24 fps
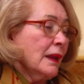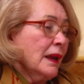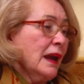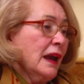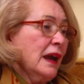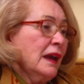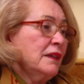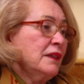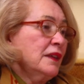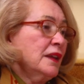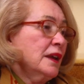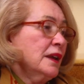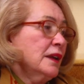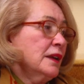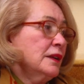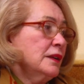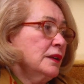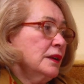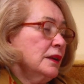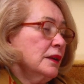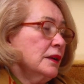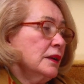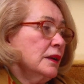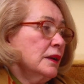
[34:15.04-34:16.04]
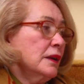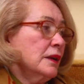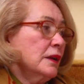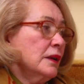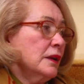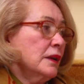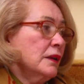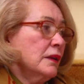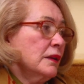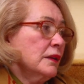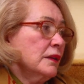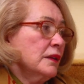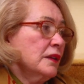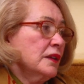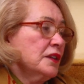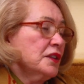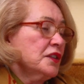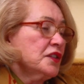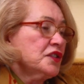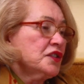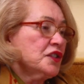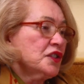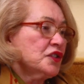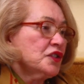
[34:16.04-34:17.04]
and then the
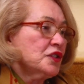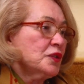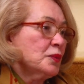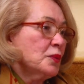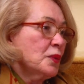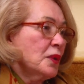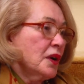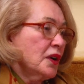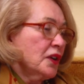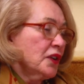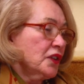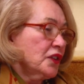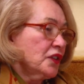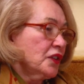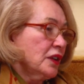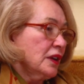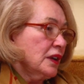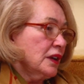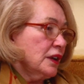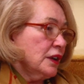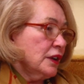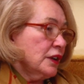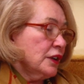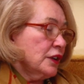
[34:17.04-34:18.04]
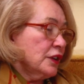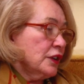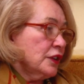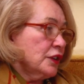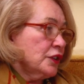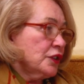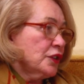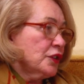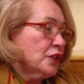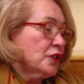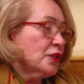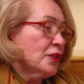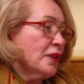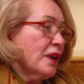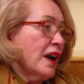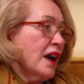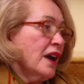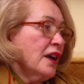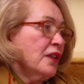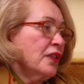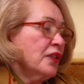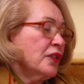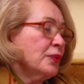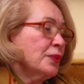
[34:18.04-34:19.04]
decision was to
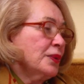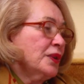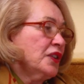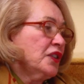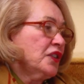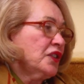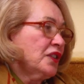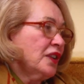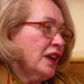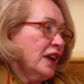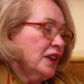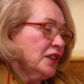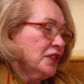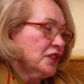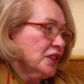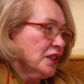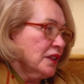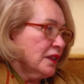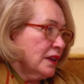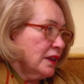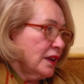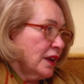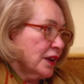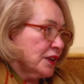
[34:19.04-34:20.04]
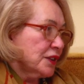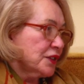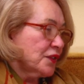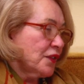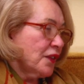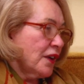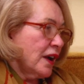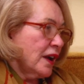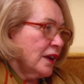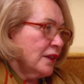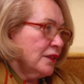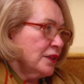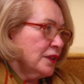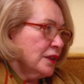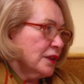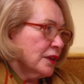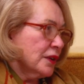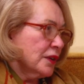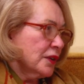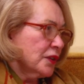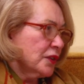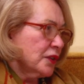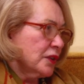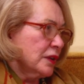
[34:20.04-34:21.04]
try 3 states in the next 5
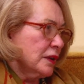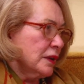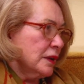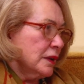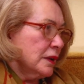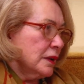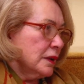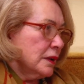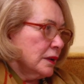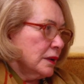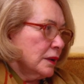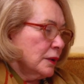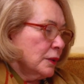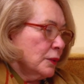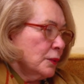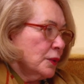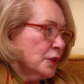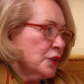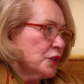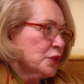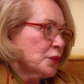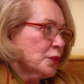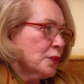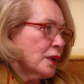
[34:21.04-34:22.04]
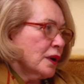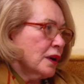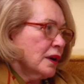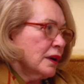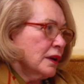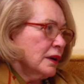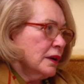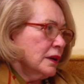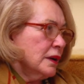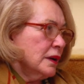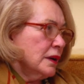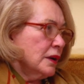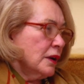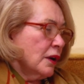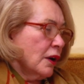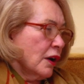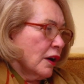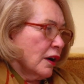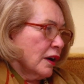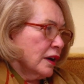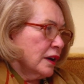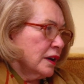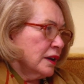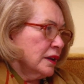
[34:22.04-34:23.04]
years, which were
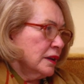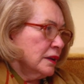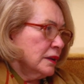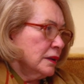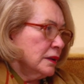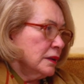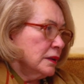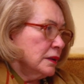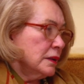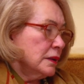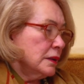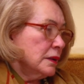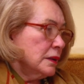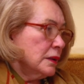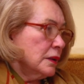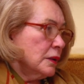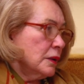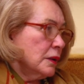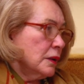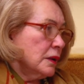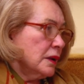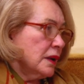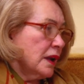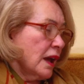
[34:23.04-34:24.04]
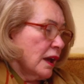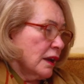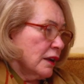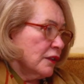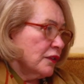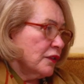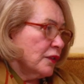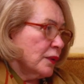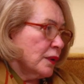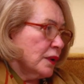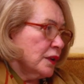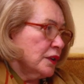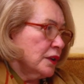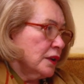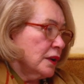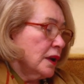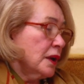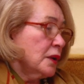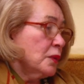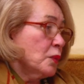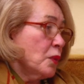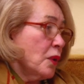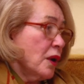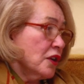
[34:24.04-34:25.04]
Oregon, California,
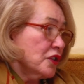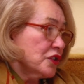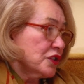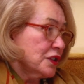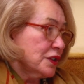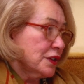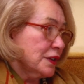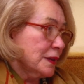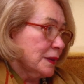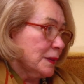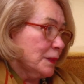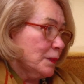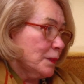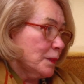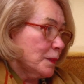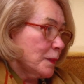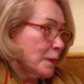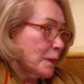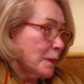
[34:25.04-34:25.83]
and Washington.